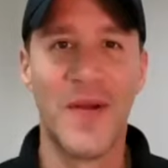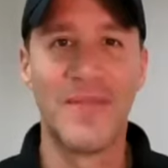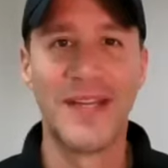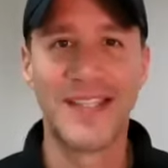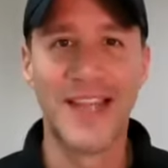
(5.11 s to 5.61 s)

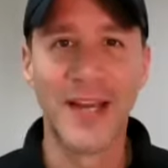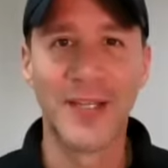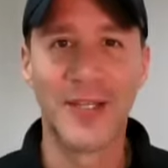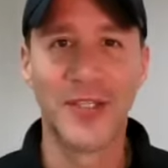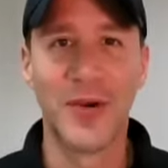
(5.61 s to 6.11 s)
I'm
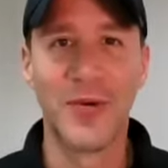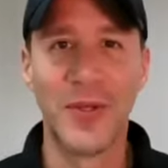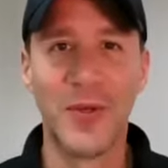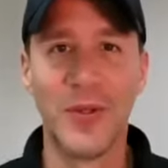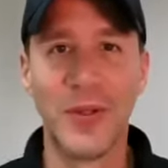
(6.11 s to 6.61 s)
excited to share with
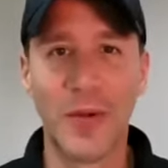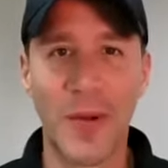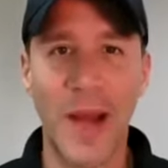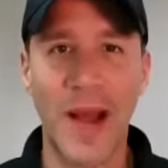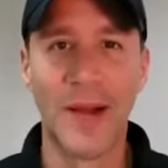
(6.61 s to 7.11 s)
you a little
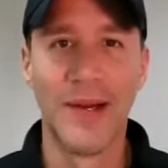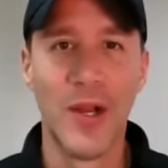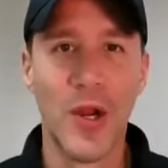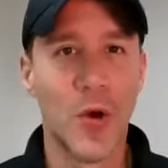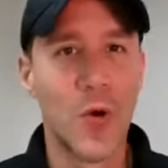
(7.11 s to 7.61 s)
bit about
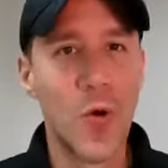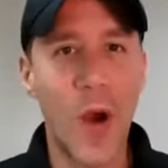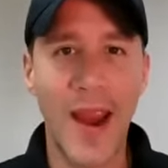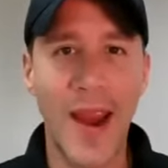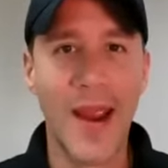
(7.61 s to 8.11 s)
who
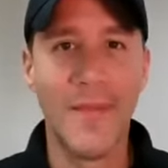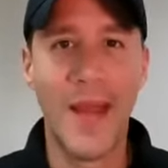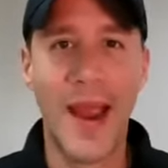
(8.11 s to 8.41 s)
I am.